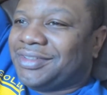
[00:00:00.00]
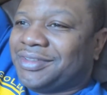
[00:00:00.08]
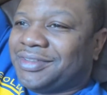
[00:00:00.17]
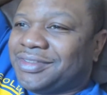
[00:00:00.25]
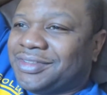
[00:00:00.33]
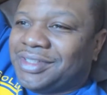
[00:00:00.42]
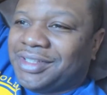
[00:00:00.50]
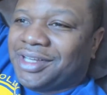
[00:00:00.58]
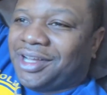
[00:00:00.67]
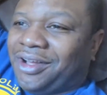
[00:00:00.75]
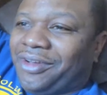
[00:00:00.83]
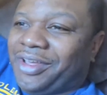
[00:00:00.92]
See,
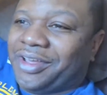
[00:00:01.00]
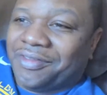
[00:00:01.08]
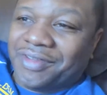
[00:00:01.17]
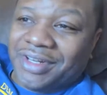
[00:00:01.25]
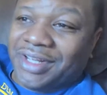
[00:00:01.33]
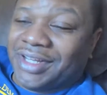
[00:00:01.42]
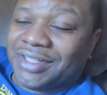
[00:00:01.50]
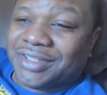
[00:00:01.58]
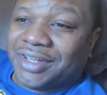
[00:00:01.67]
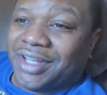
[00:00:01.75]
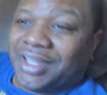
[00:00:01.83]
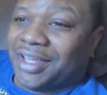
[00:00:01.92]
y'all here every day,
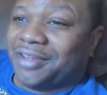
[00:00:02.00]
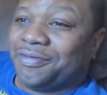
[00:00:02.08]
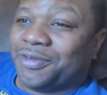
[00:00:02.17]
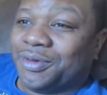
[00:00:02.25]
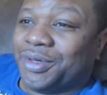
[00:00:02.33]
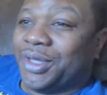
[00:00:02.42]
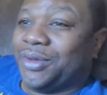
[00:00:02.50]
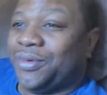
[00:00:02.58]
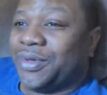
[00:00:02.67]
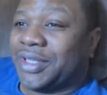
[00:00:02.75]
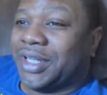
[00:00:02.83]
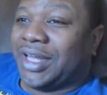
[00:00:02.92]
so they can't fool you
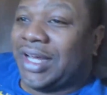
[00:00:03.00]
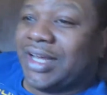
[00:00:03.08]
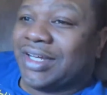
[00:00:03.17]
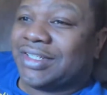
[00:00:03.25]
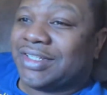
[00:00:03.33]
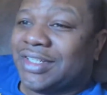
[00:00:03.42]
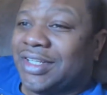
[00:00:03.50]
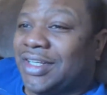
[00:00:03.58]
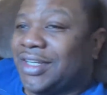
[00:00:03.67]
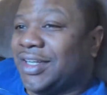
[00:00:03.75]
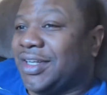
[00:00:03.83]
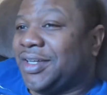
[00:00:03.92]
with the lies.
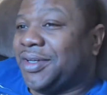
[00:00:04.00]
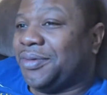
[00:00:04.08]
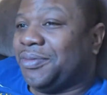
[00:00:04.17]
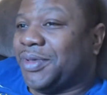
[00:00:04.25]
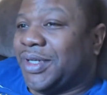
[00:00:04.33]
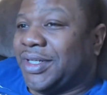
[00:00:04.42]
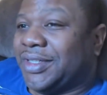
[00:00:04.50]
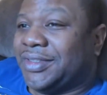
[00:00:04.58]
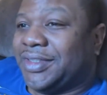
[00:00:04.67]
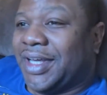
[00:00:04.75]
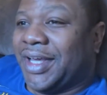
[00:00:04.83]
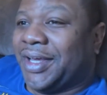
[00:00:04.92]

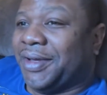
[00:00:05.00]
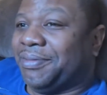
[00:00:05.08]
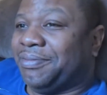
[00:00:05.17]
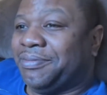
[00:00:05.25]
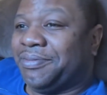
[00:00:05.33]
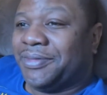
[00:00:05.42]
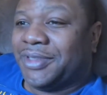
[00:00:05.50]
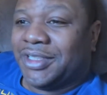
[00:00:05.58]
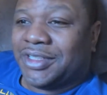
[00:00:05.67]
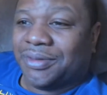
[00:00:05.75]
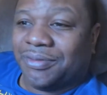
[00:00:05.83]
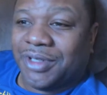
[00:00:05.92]
But damn,
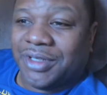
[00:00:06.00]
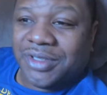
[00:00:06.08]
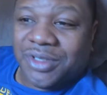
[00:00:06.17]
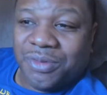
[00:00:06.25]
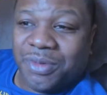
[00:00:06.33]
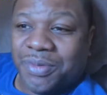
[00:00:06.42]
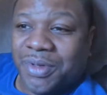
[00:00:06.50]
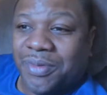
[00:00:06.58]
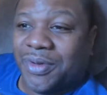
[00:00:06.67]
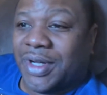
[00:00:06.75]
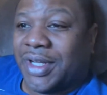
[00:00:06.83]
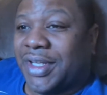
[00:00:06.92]
there's some real stupid
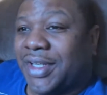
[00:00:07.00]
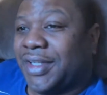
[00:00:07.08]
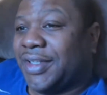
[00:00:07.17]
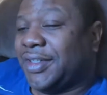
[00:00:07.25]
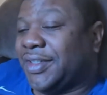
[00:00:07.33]
people out here.